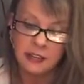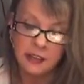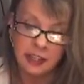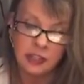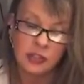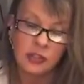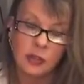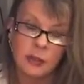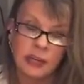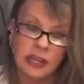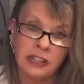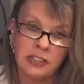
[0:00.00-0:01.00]
things are
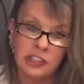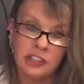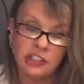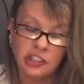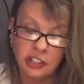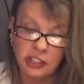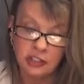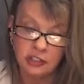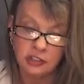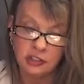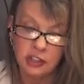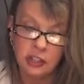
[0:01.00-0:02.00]
about to
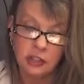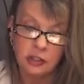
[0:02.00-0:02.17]
change.